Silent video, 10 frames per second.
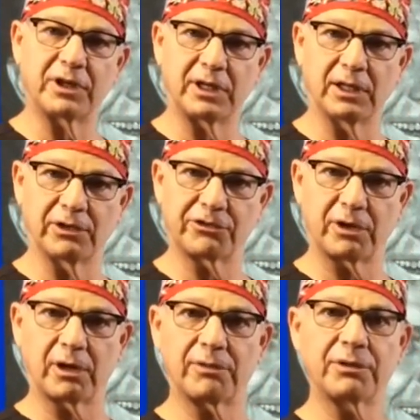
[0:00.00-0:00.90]
knew about
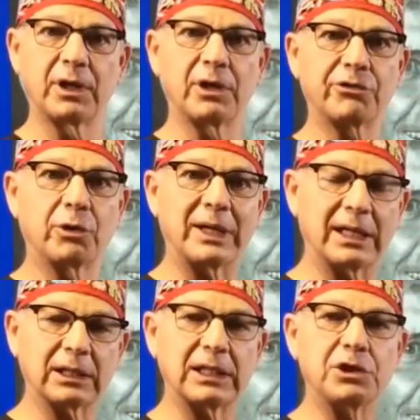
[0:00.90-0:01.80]
these modern
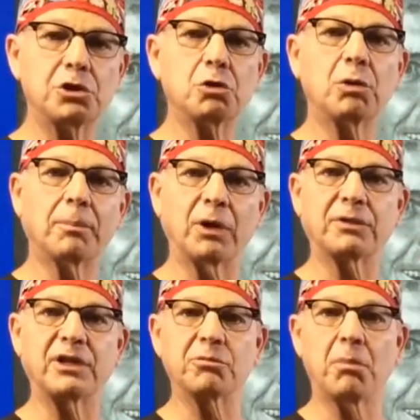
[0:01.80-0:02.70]
methods, but they
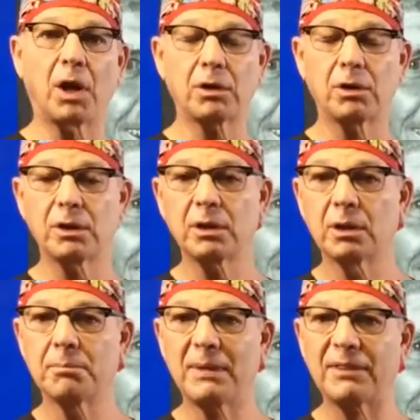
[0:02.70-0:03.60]
also knew about
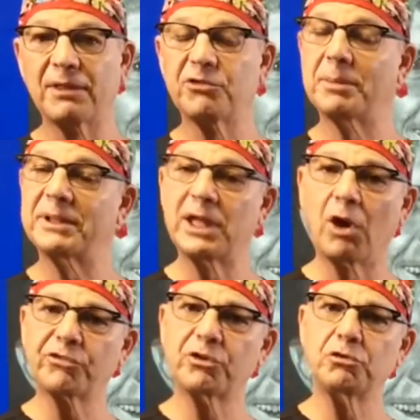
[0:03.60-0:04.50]
these old methods
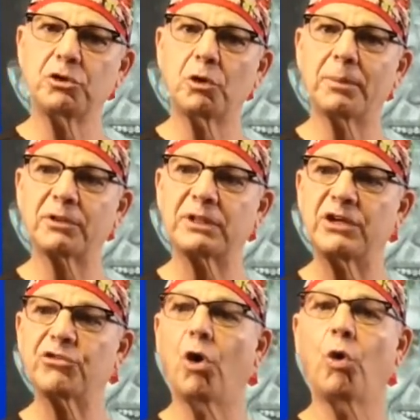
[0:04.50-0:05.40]
from way
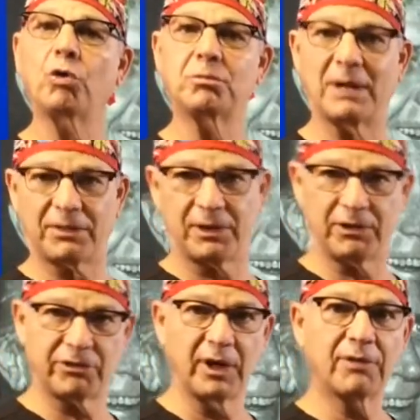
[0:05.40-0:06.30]
back. And
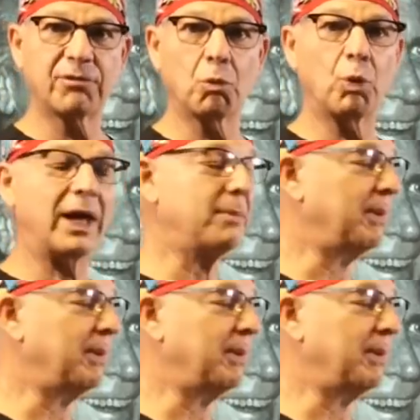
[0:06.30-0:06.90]
so this was kind of